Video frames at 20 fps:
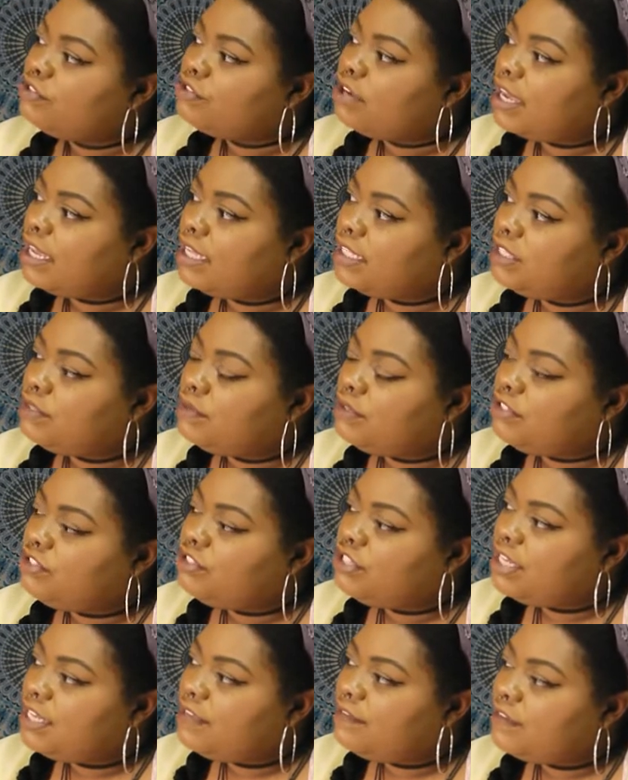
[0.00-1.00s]
trying to
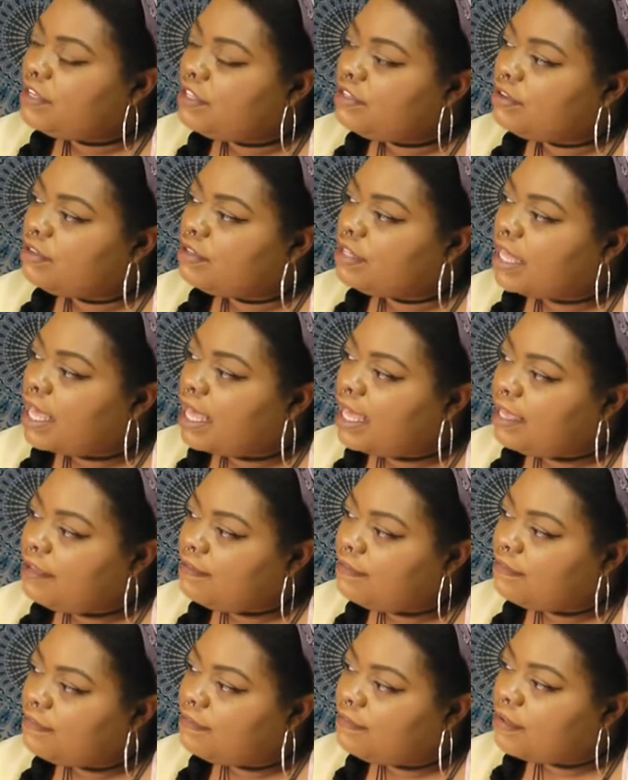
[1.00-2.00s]
achieve in your
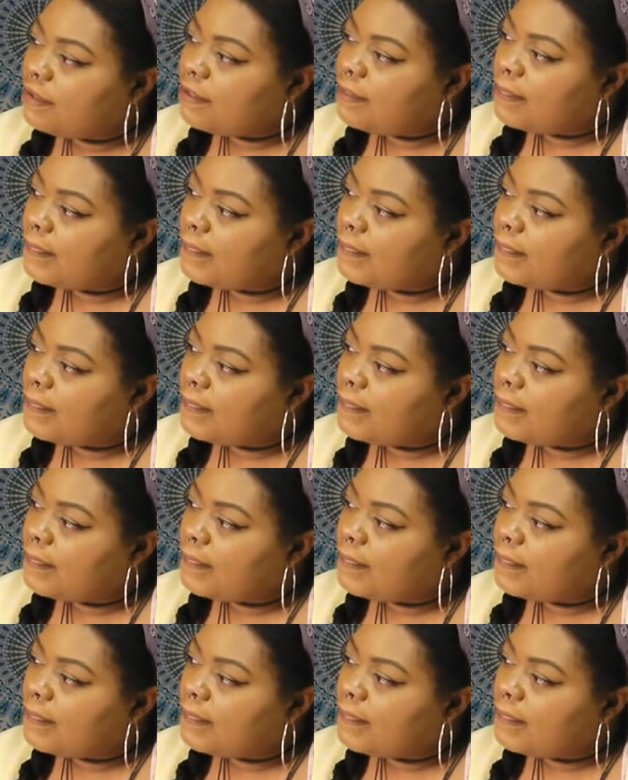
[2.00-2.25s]
life.